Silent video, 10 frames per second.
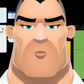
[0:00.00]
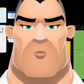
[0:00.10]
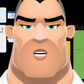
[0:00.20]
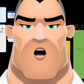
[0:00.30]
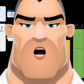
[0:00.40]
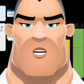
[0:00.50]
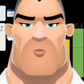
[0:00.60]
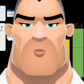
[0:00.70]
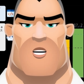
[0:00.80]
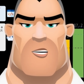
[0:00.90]
So this
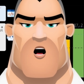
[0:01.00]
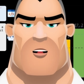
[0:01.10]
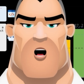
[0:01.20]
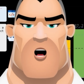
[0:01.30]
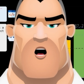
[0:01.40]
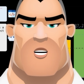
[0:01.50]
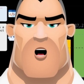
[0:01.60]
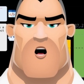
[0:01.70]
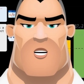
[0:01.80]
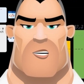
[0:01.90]
chapter outlines a
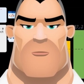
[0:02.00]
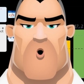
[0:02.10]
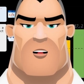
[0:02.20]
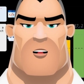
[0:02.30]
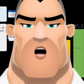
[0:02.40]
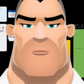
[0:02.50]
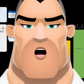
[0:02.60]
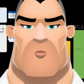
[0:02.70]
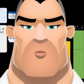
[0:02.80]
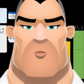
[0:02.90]
plan for improving our
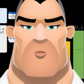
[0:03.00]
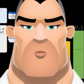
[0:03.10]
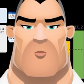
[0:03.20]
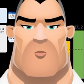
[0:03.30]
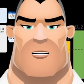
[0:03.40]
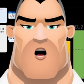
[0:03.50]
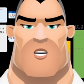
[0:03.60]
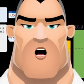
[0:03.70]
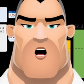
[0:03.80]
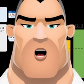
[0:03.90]
model. Figure
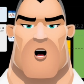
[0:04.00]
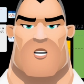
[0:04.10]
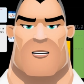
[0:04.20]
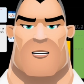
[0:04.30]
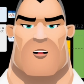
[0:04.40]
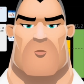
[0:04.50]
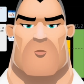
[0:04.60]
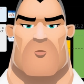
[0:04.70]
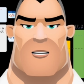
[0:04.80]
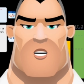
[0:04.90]
12.2
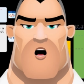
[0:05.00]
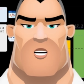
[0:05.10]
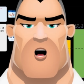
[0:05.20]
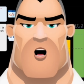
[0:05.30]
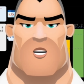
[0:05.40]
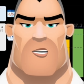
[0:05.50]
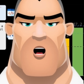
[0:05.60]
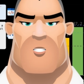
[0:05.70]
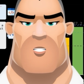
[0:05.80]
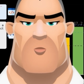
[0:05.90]
is this abstract
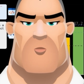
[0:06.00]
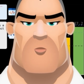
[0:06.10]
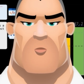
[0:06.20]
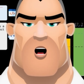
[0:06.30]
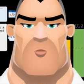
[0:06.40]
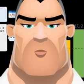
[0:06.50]
map, right?